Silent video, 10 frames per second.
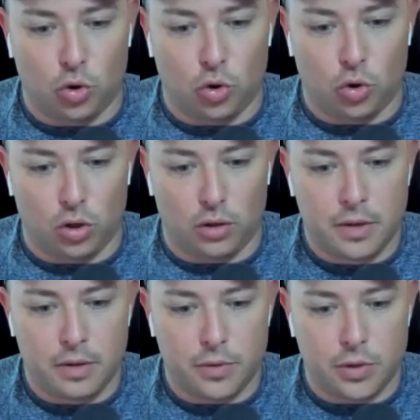your
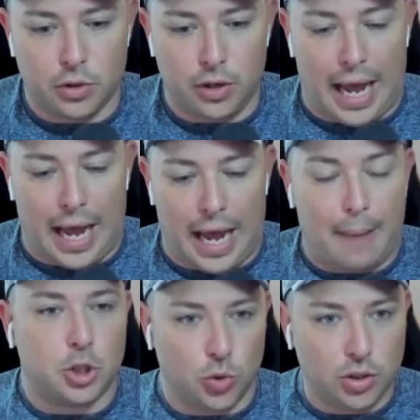
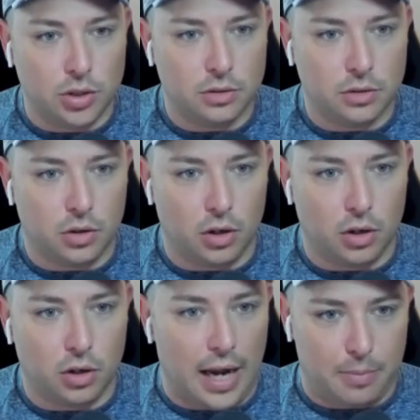aptitude
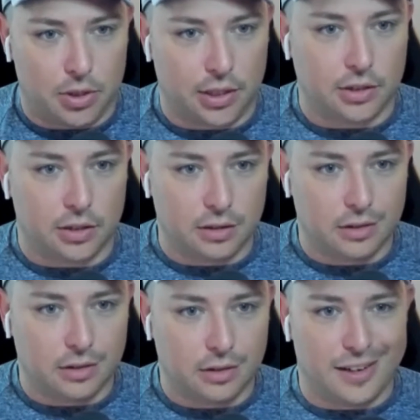on any particular